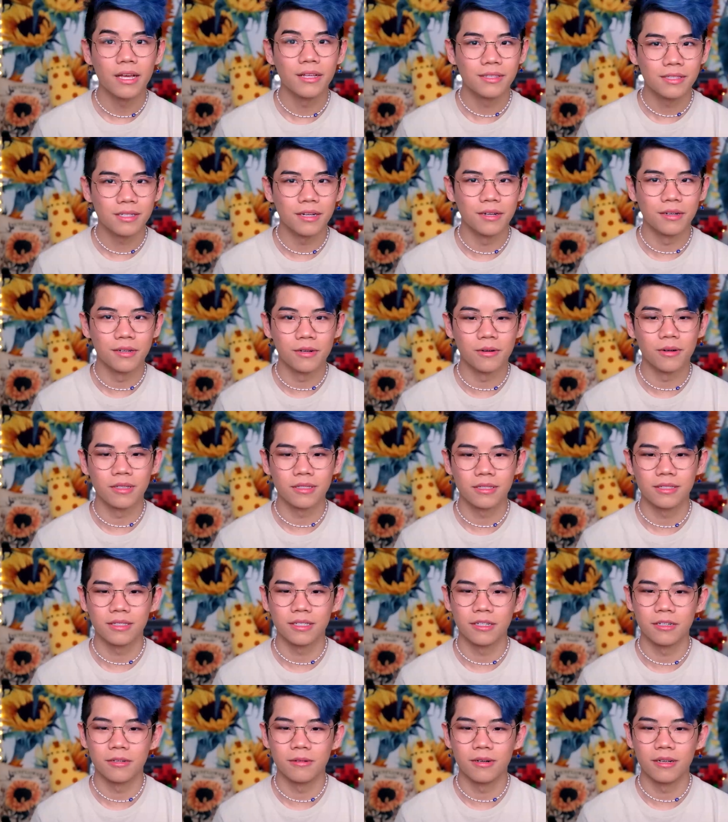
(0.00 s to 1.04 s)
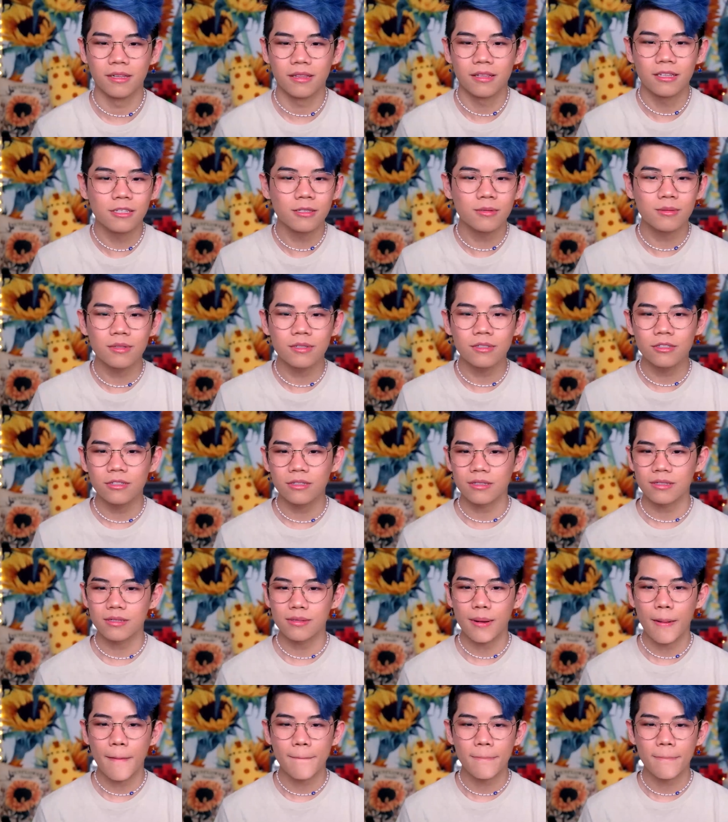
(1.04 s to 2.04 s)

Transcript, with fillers: It's annoying to deal with. This one just